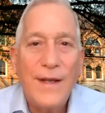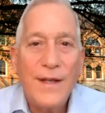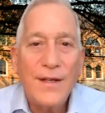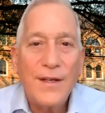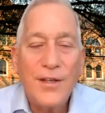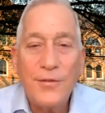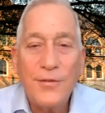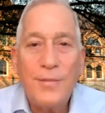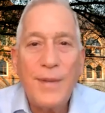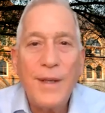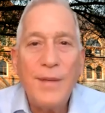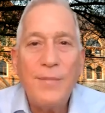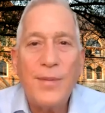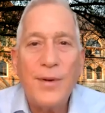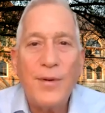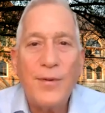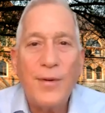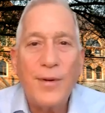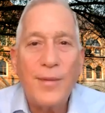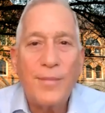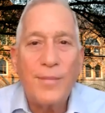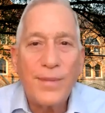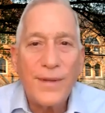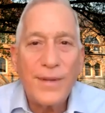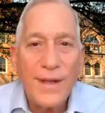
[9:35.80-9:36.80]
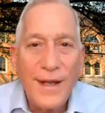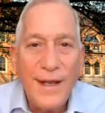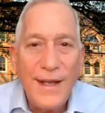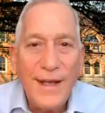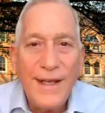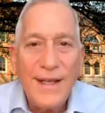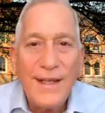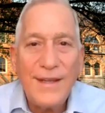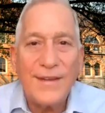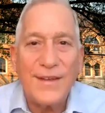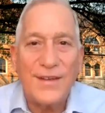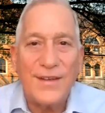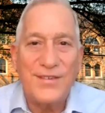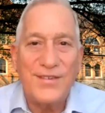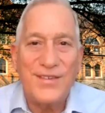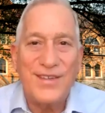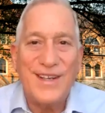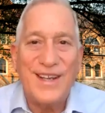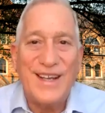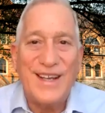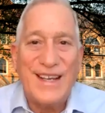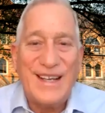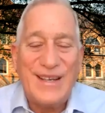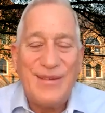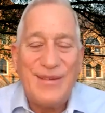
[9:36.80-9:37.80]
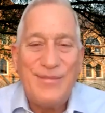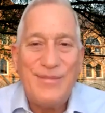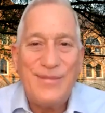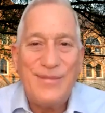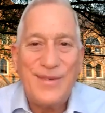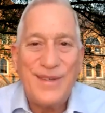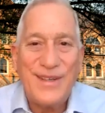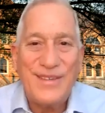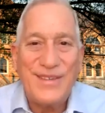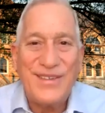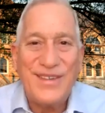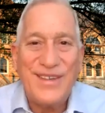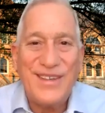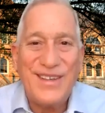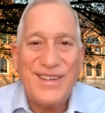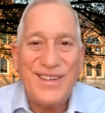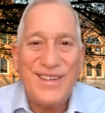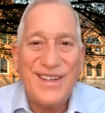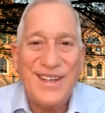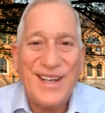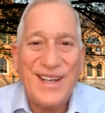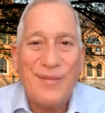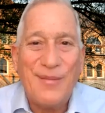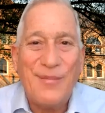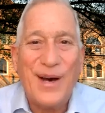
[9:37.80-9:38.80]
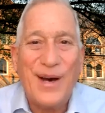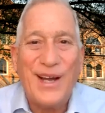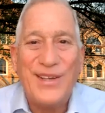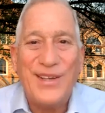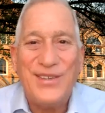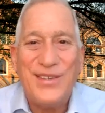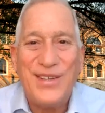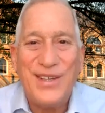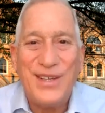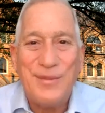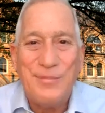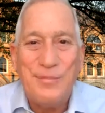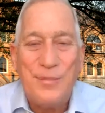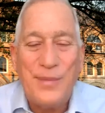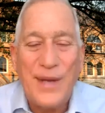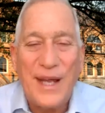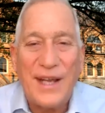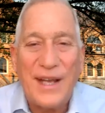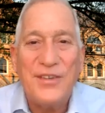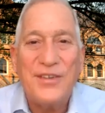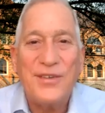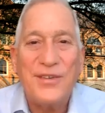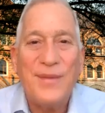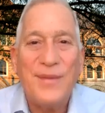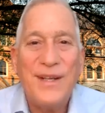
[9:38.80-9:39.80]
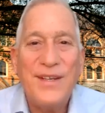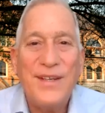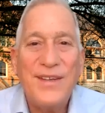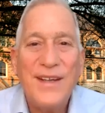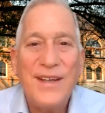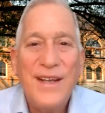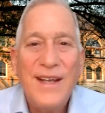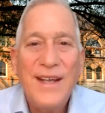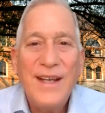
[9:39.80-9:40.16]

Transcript: Because people were playing this game at the MIT basement,